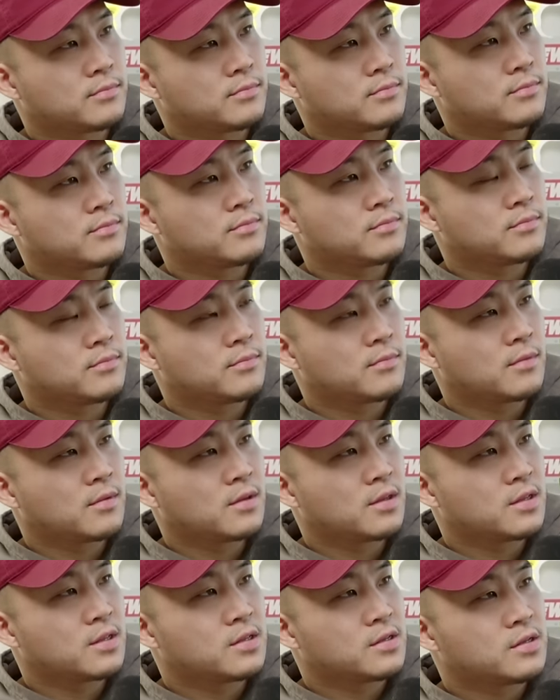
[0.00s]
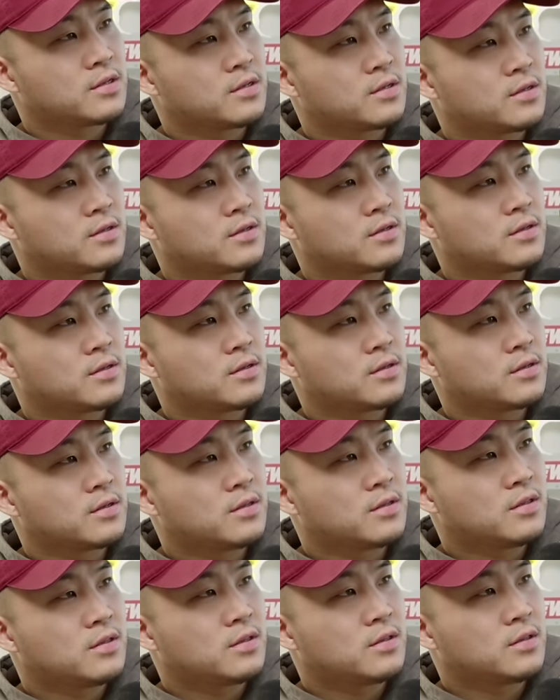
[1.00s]

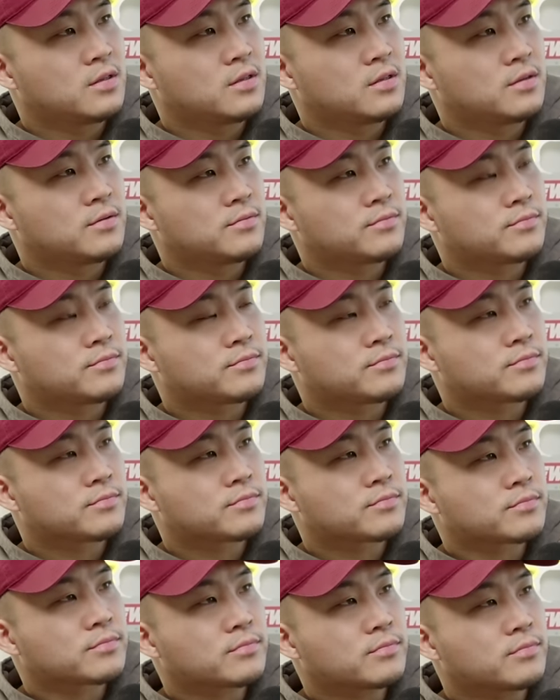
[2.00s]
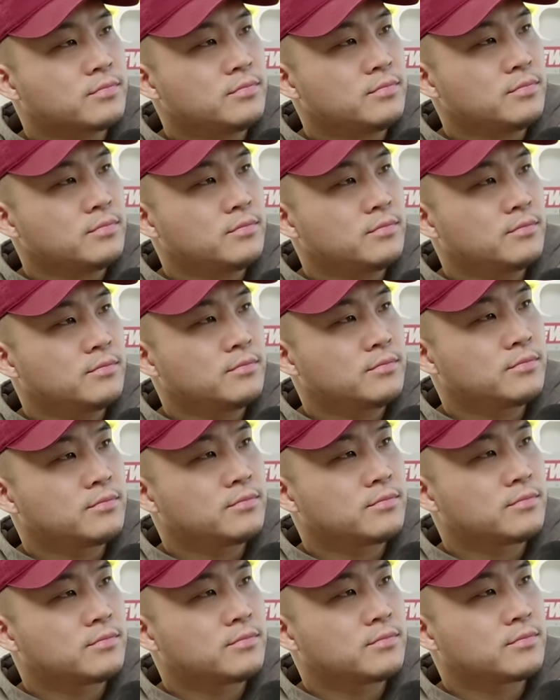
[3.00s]

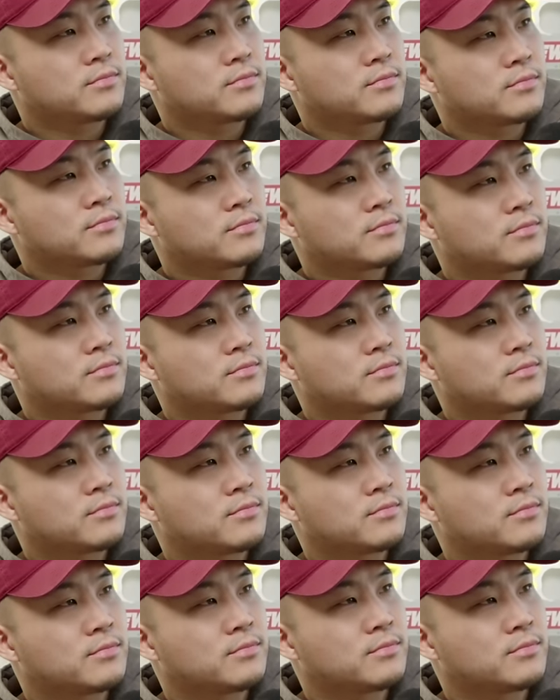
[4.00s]
[no speech]